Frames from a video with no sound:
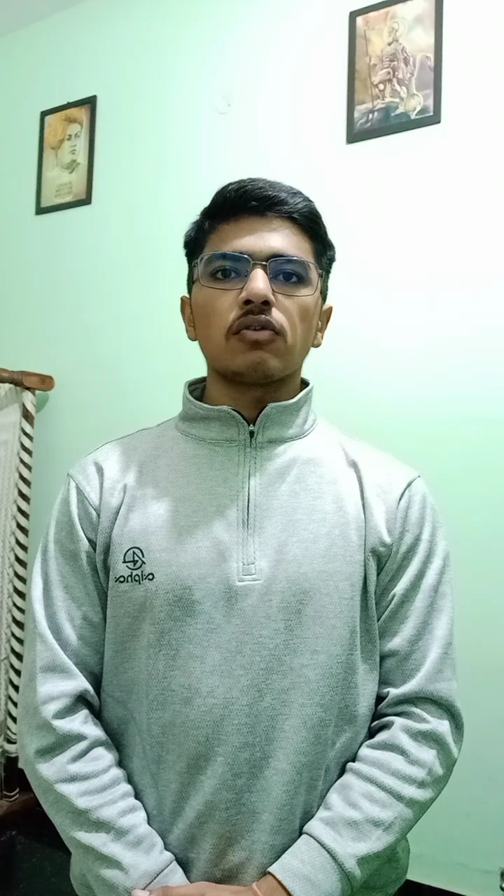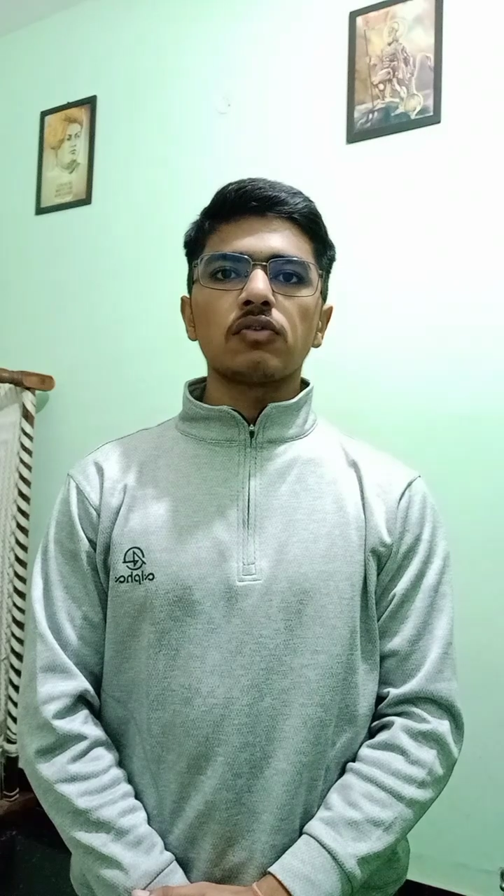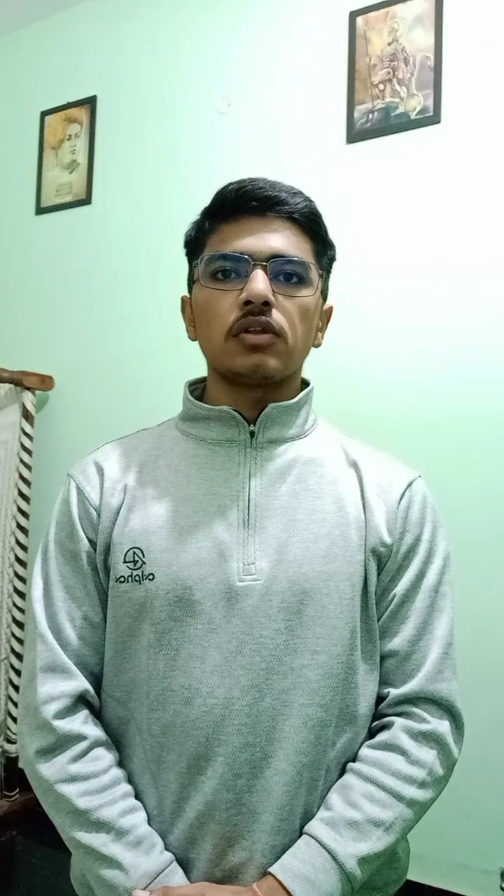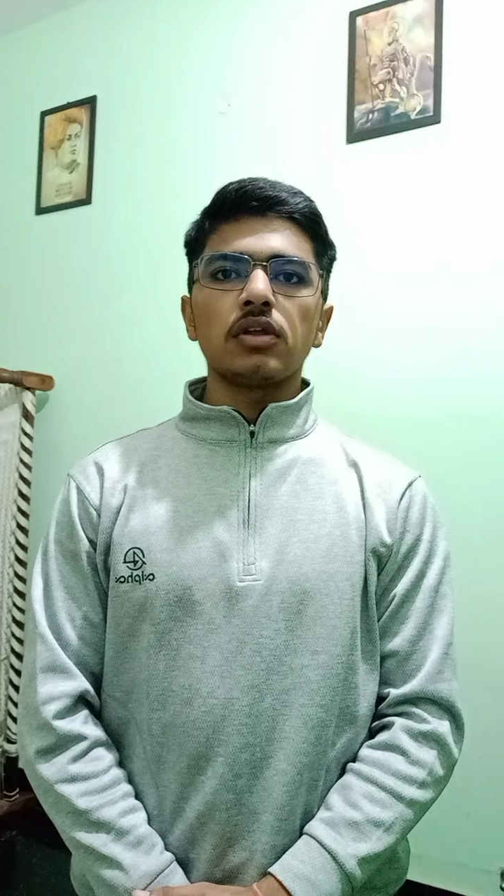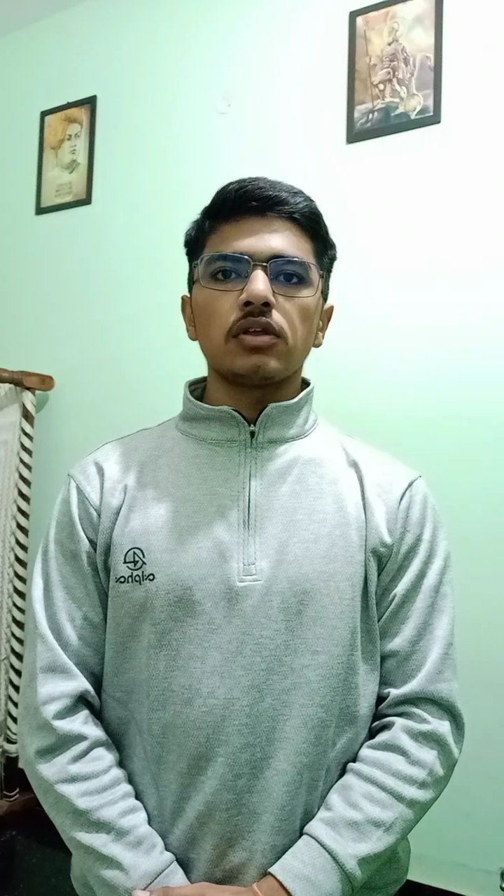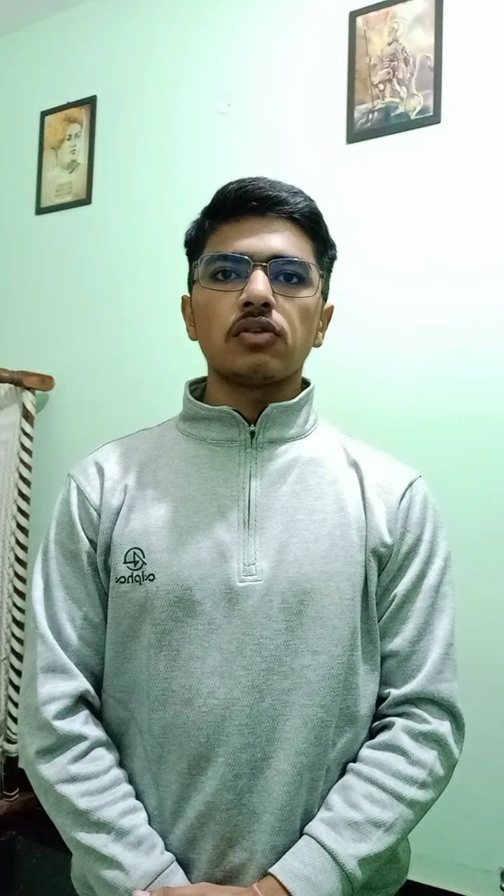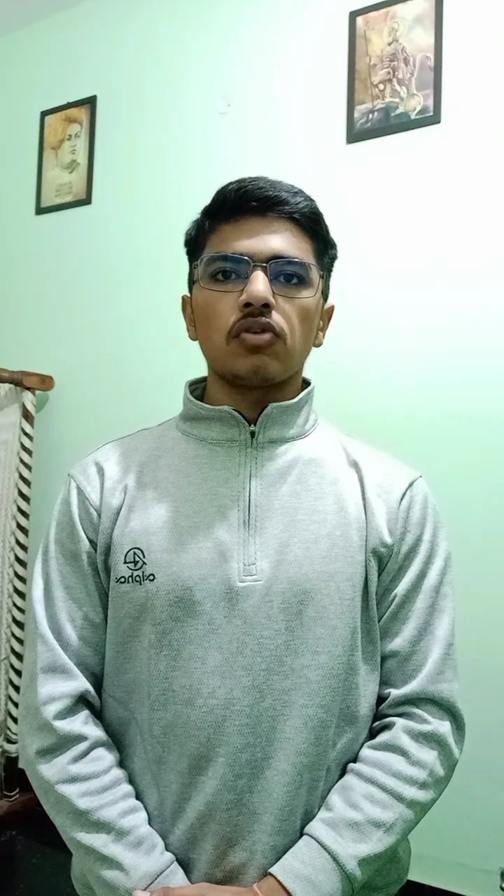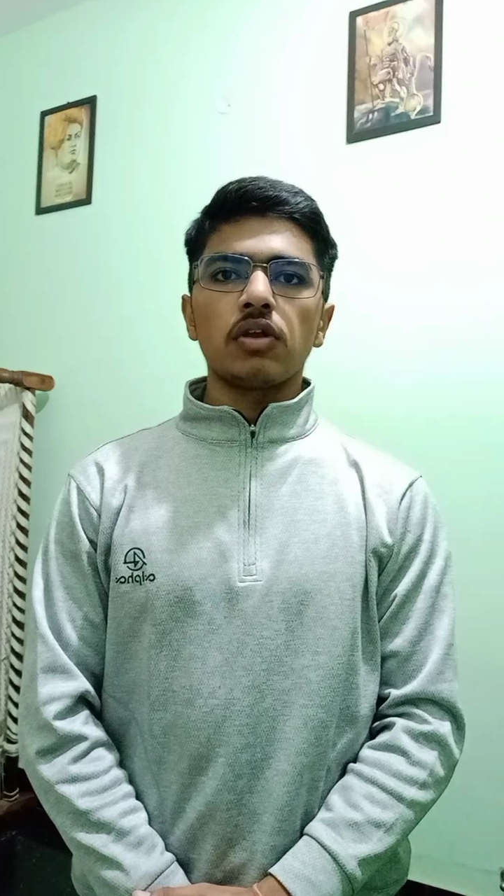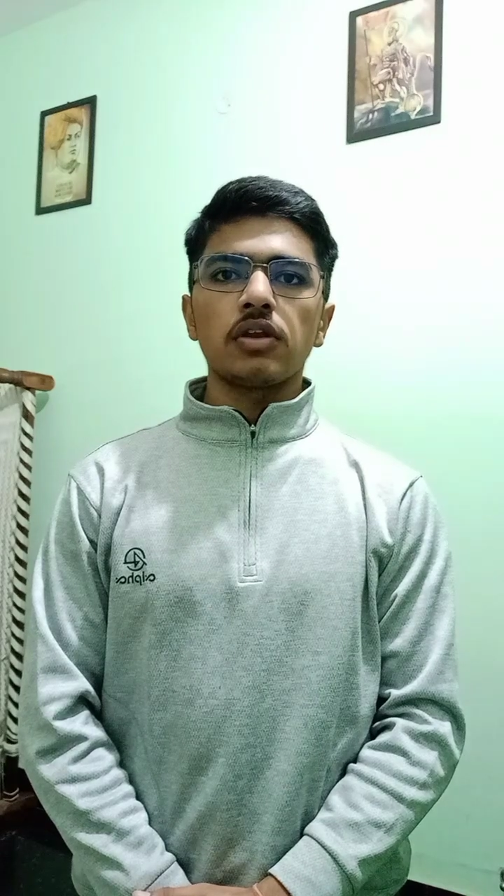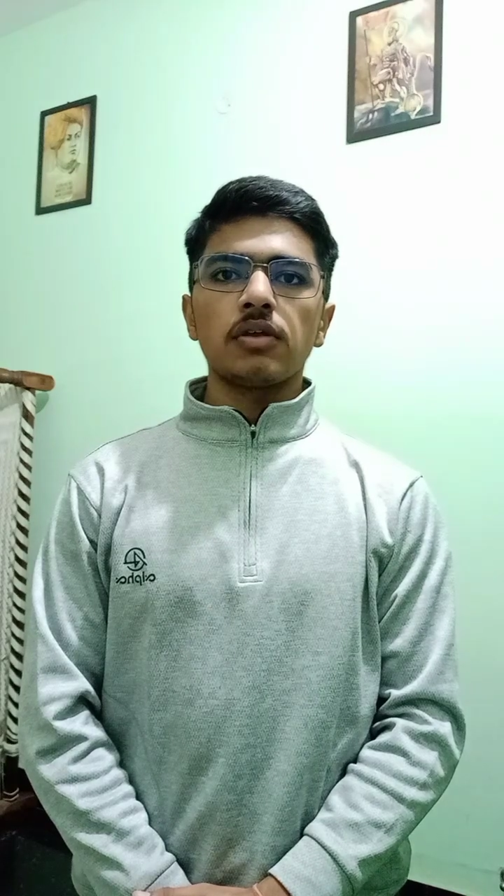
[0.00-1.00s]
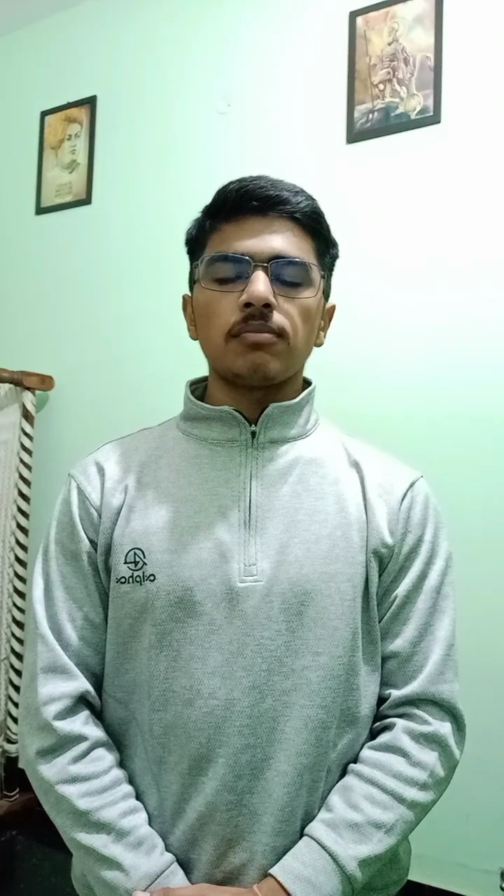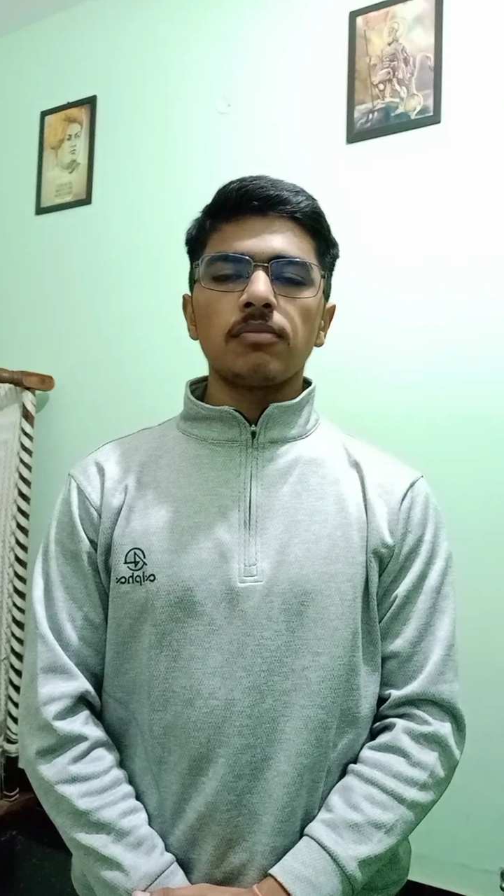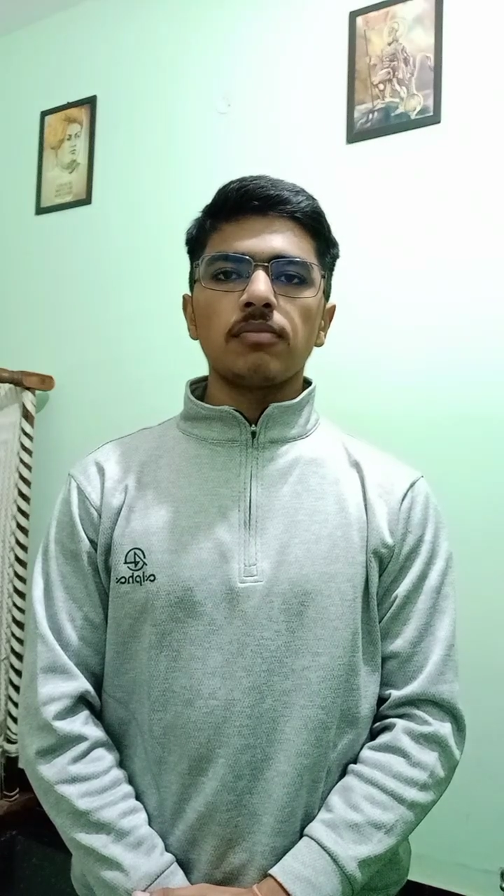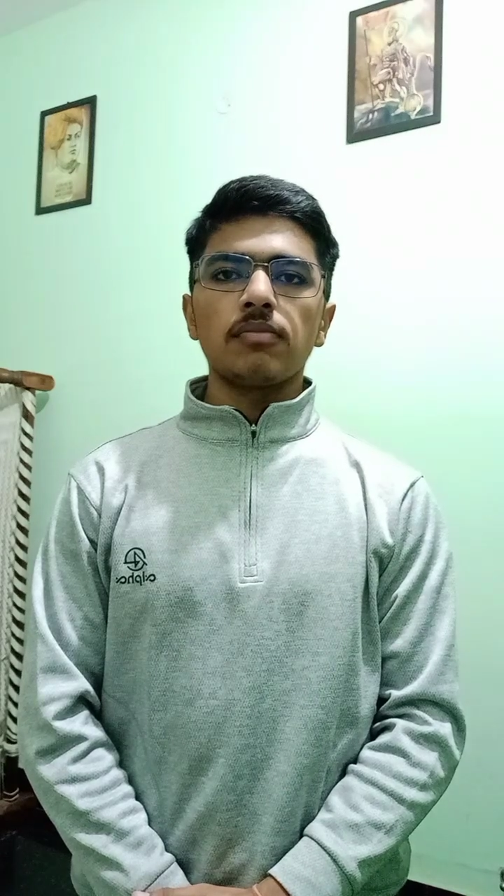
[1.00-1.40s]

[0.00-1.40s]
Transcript: on the uranium